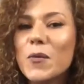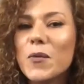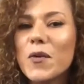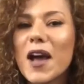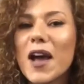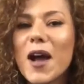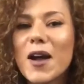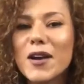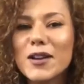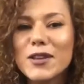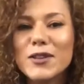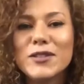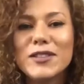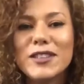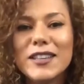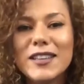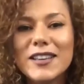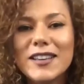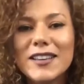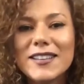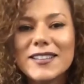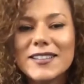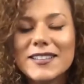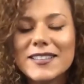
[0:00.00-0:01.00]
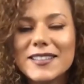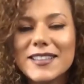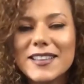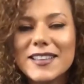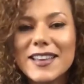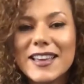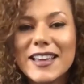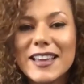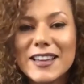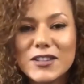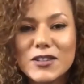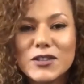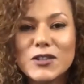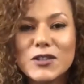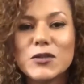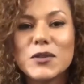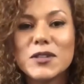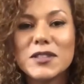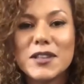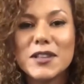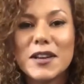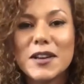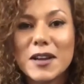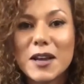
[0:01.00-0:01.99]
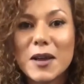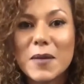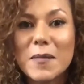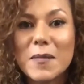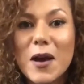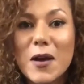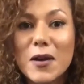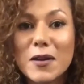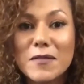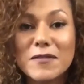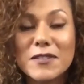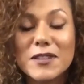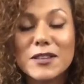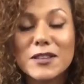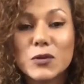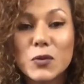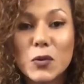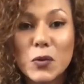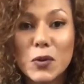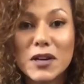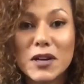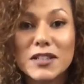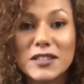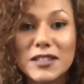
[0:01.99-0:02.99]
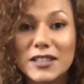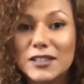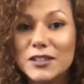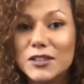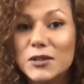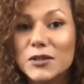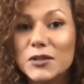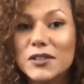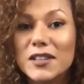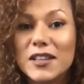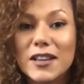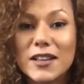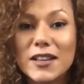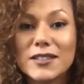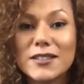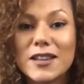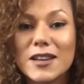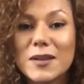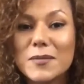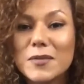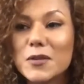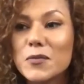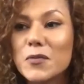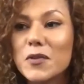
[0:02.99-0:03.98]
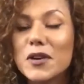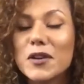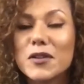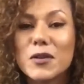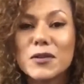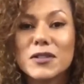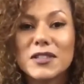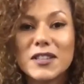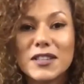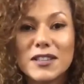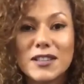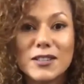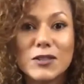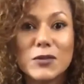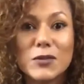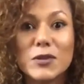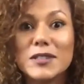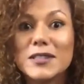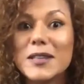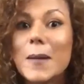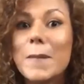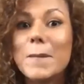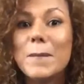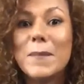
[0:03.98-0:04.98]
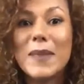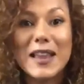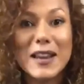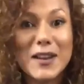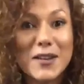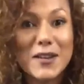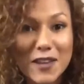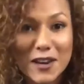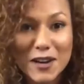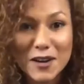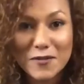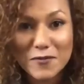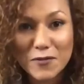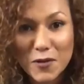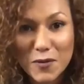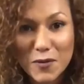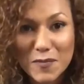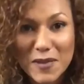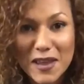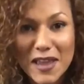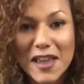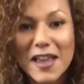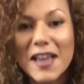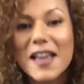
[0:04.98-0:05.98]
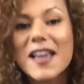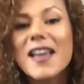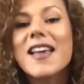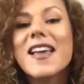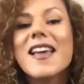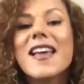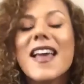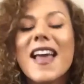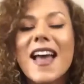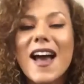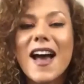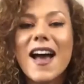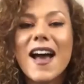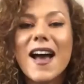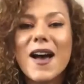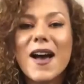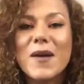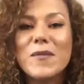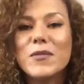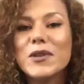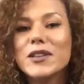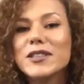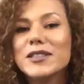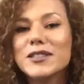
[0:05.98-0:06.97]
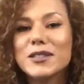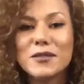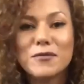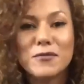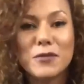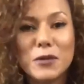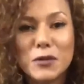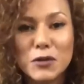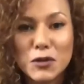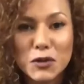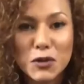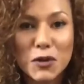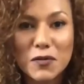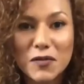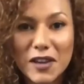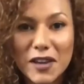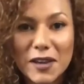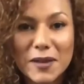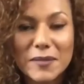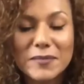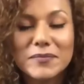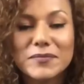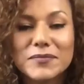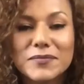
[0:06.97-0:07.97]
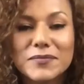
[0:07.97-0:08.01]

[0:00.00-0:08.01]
how do you think the industry is going to come out of this quarantine? Do you think it's going to be one of those industries that benefited from it? What's the future of it?